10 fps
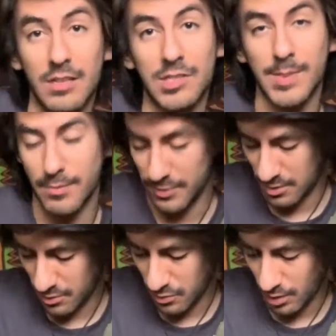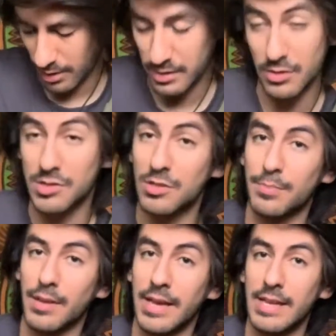Some of you who aren't used to
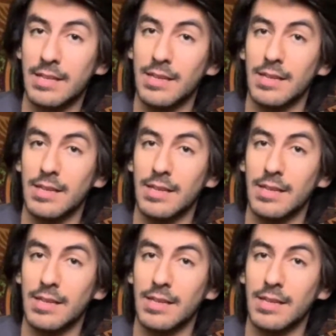playing